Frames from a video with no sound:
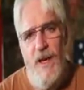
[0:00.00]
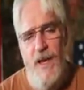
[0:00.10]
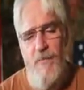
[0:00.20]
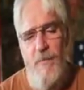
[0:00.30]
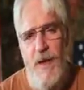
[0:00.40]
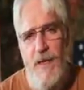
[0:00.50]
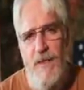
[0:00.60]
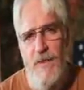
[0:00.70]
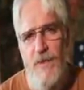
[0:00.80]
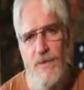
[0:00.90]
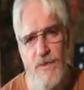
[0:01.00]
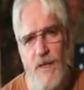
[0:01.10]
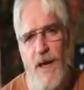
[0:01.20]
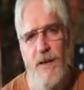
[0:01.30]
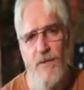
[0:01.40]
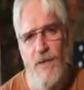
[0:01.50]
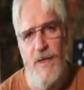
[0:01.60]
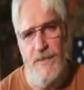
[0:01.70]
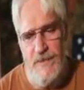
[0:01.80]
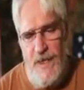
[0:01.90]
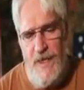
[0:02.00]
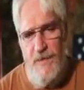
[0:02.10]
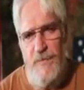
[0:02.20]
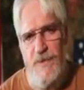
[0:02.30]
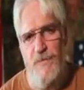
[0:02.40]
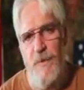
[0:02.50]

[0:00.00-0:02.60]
and making those not entitlements,